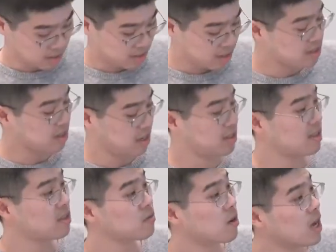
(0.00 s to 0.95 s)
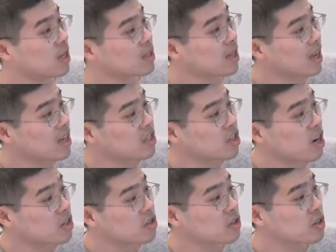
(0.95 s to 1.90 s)
just in this round I
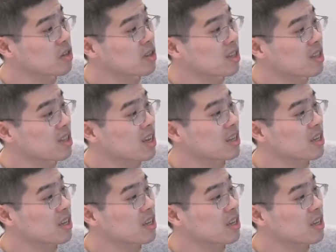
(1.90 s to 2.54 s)
charge you like